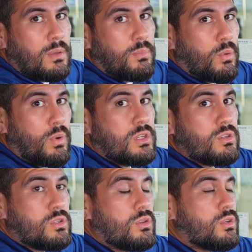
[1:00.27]
but when
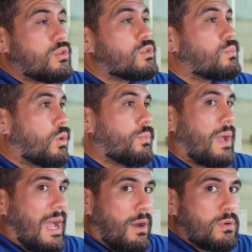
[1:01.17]
you do use more
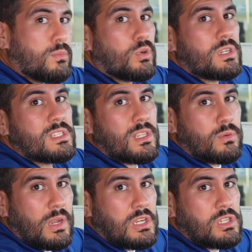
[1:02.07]
power, more
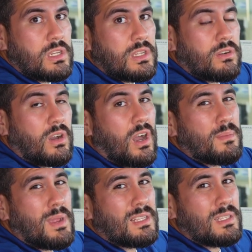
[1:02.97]
acceleration, it'll
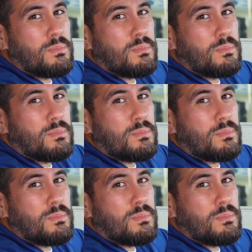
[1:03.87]
automatically